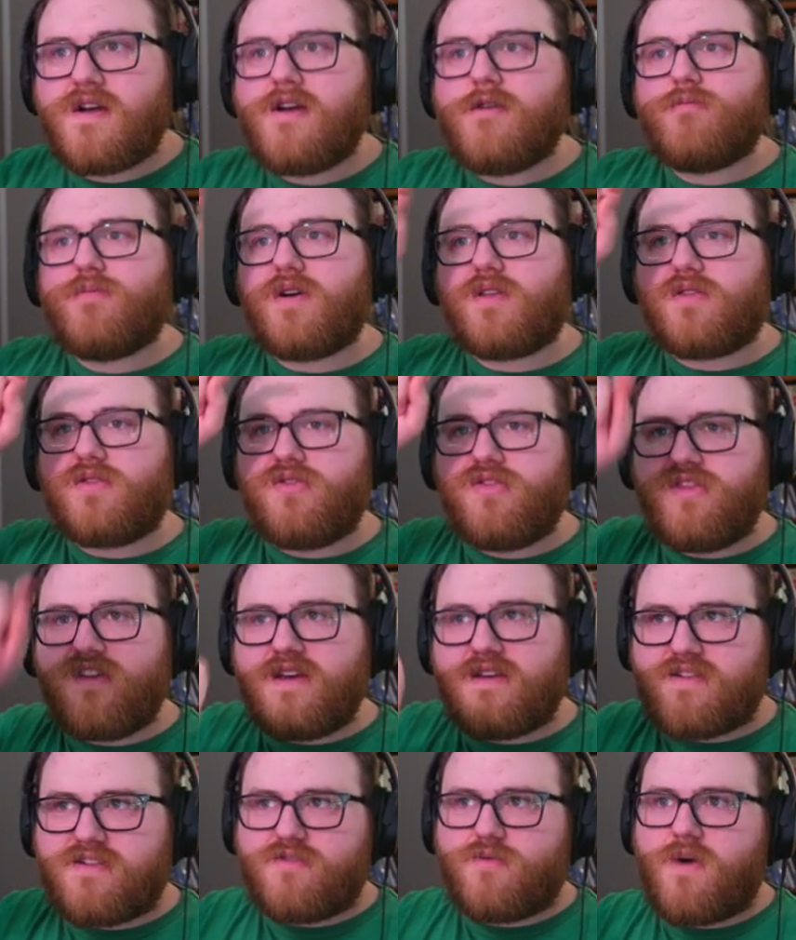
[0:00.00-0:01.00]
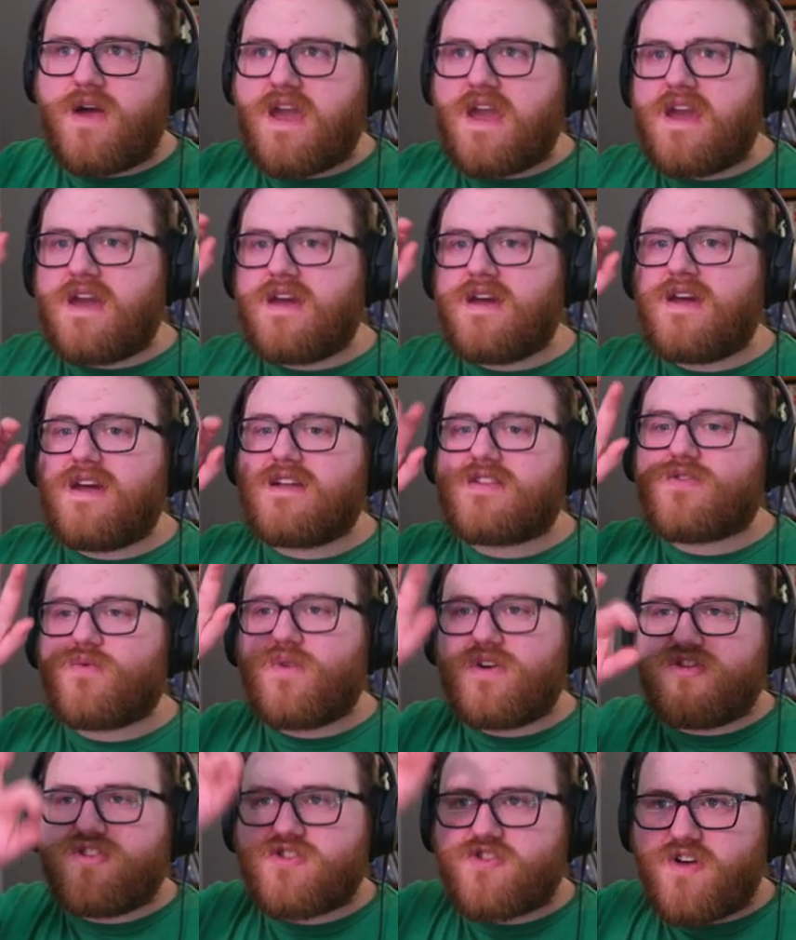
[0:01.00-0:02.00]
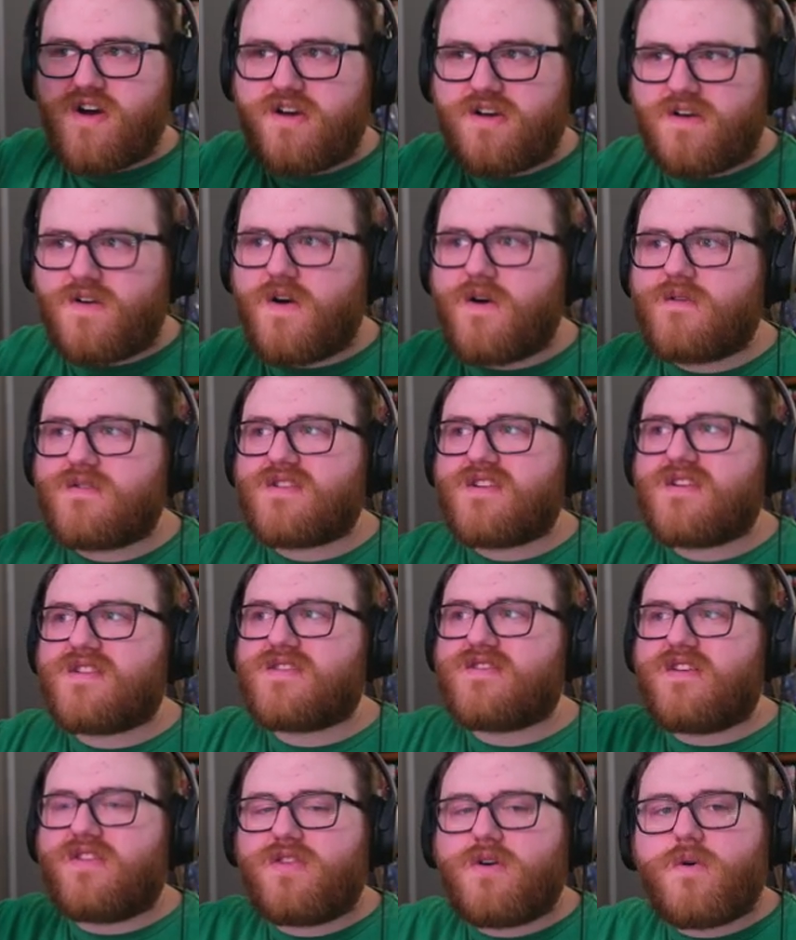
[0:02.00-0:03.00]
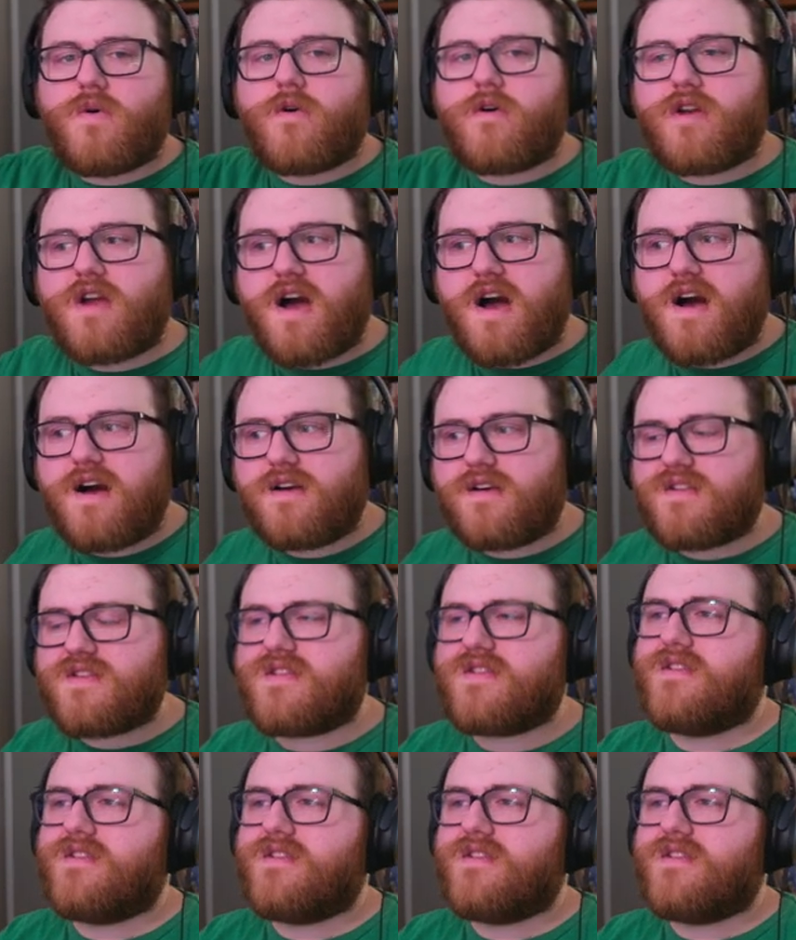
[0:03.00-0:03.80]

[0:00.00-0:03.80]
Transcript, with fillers: But this way, it's when the trunk closes, then the horn honks.